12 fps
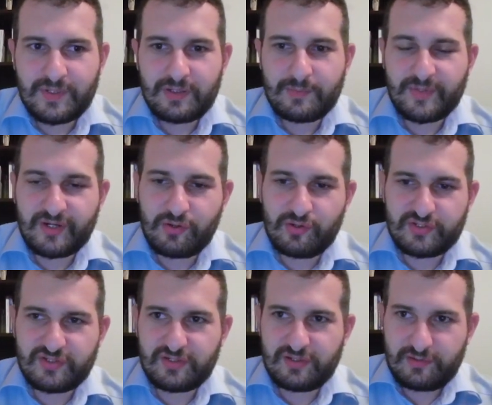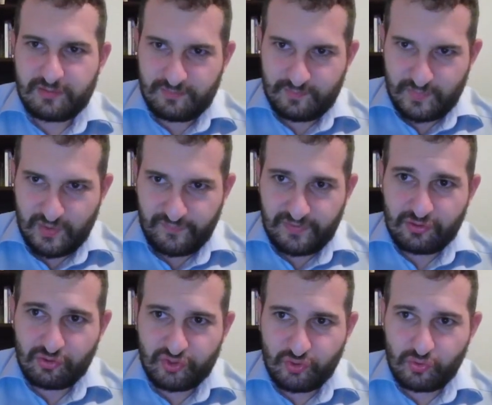because
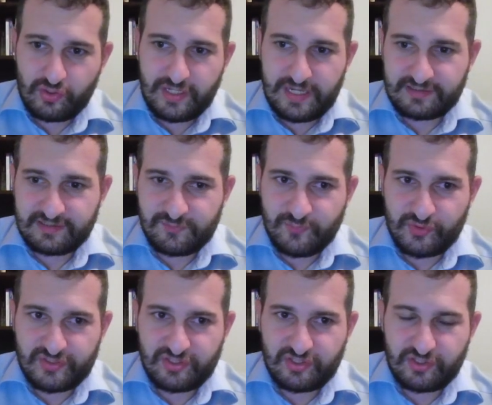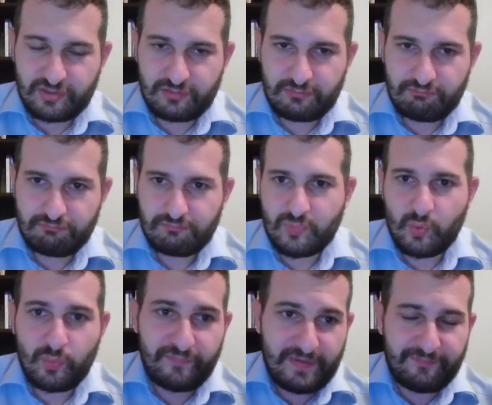Fedorchuk had this position
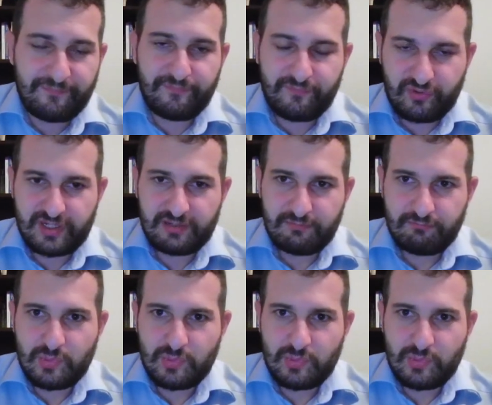with f3,